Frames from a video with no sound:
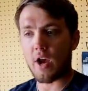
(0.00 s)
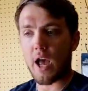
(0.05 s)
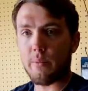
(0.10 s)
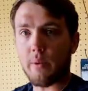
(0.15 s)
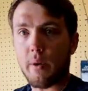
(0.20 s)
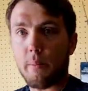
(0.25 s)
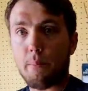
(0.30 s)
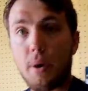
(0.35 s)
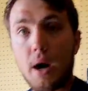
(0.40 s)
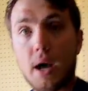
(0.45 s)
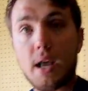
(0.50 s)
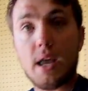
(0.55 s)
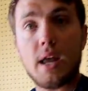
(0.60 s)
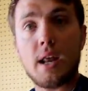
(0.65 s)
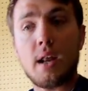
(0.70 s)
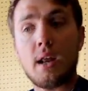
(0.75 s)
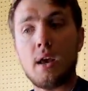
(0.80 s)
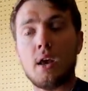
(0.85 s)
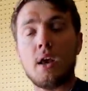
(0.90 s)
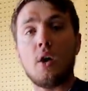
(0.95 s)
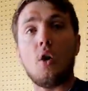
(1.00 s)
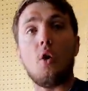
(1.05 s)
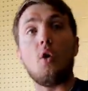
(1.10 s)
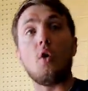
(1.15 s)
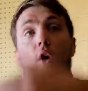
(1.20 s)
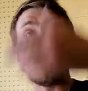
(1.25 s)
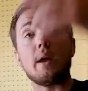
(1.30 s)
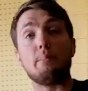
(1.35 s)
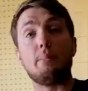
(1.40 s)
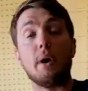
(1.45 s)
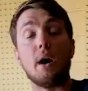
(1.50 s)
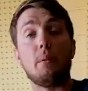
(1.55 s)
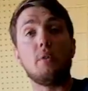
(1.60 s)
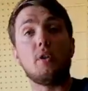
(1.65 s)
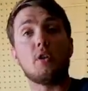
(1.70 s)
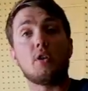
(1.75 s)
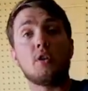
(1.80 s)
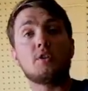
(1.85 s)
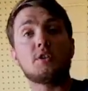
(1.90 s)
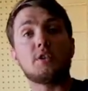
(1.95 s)
grab a bucket or a
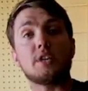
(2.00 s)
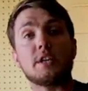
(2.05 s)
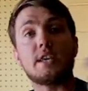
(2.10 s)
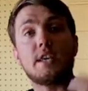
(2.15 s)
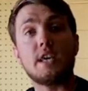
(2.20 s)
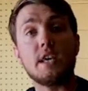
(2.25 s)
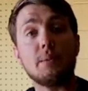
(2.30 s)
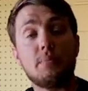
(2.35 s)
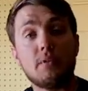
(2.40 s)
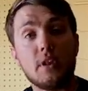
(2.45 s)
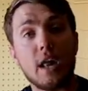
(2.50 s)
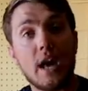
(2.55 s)
bubbler to keep